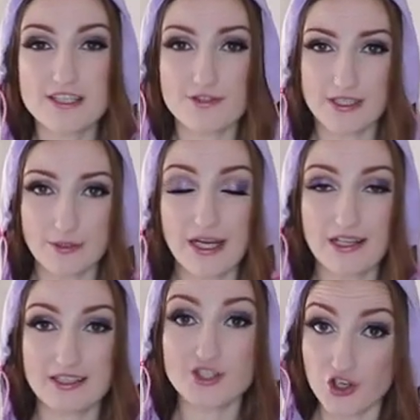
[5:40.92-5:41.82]
fits really
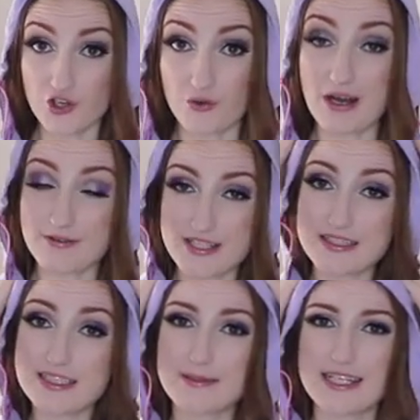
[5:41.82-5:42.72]
well too. I was a
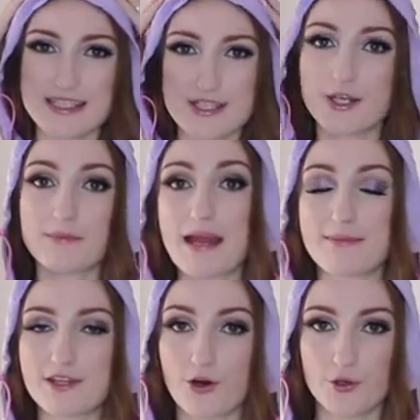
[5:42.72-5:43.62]
little bit concerned
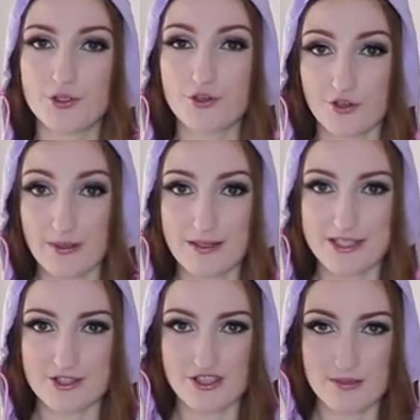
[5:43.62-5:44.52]
maybe the hood could have been a
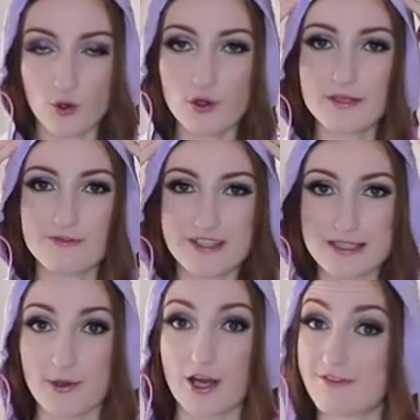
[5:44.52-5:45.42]
bit too small, but it
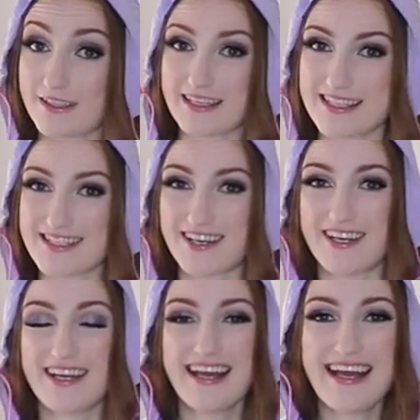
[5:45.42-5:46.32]
fits perfectly. So
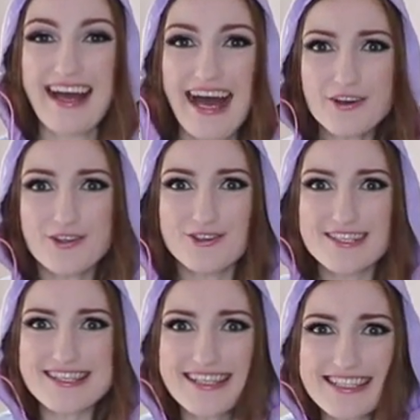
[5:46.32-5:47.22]
how cute
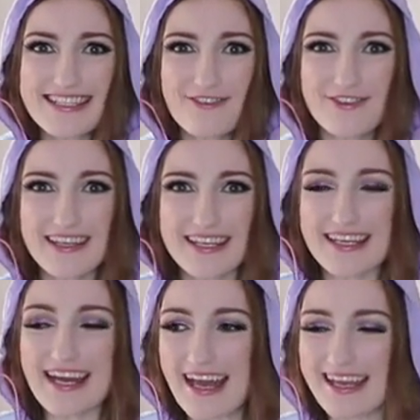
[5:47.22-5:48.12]
is this? I feel like
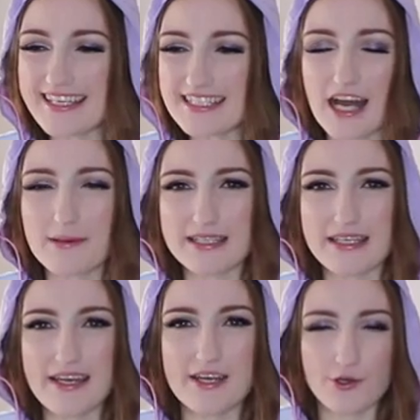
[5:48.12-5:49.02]
any time of the
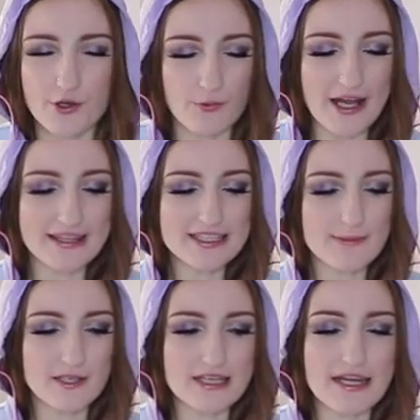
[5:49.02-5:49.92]
year you could wear this
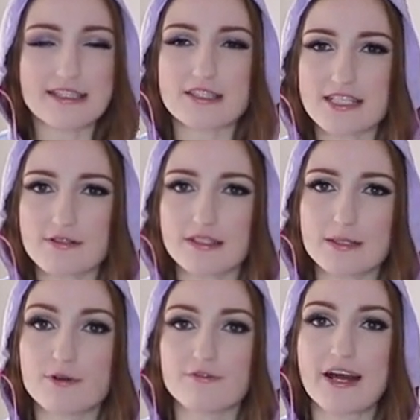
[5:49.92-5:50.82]
because it, it doesn't
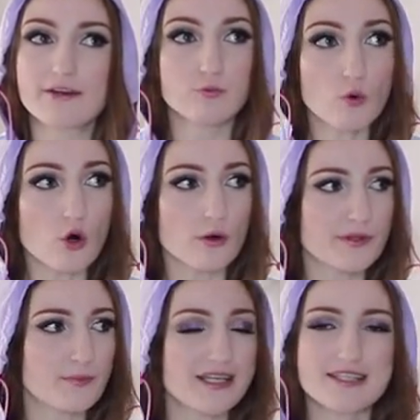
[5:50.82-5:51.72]
really provide
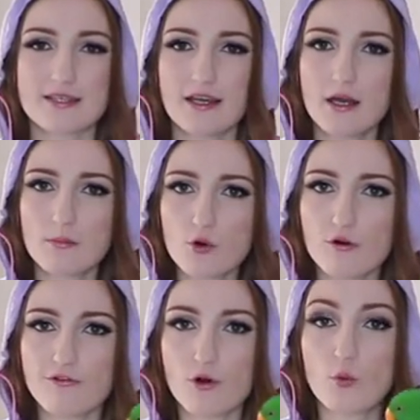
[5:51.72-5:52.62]
warmth, but it's
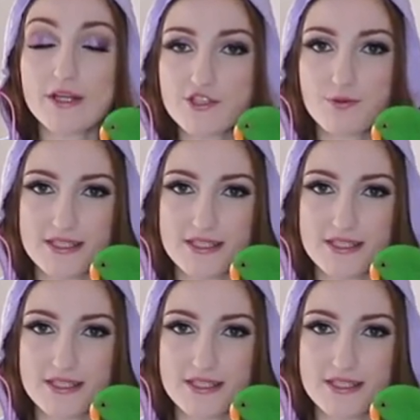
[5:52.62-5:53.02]
more for wind